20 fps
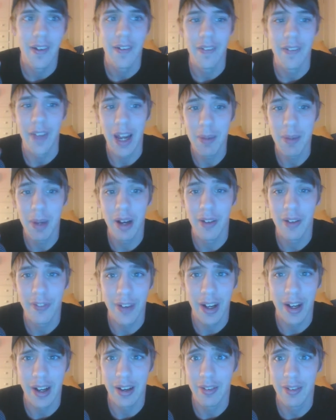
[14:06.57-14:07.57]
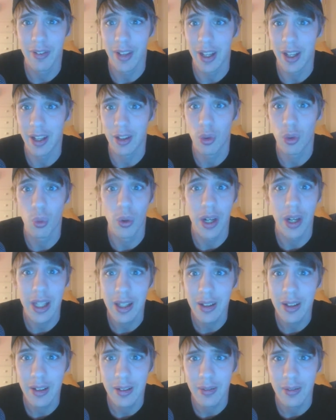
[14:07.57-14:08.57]
9 mana 5, like
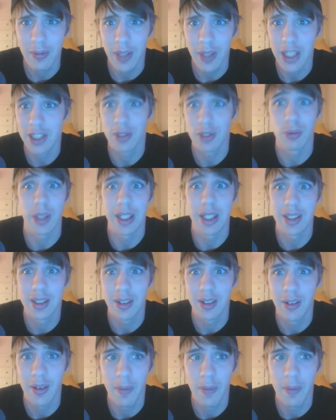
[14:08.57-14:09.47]
20, that's great.